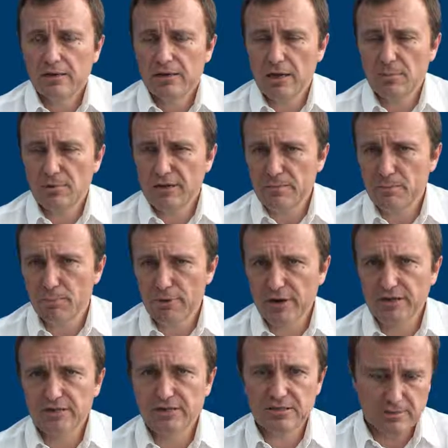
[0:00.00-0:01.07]
namely
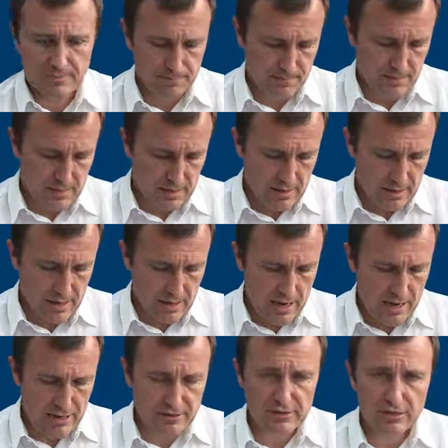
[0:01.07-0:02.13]
bricks
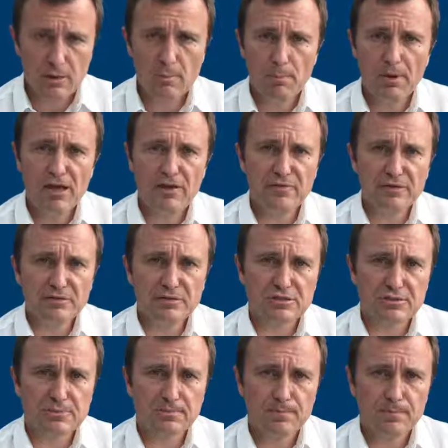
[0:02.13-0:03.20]
and
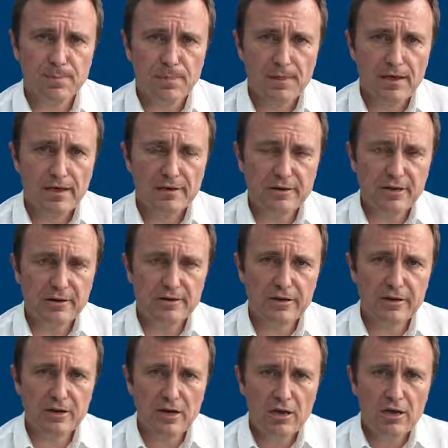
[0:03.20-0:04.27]
pavers, an
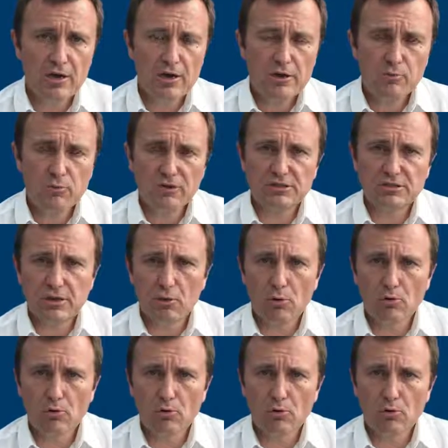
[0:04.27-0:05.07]
area in which they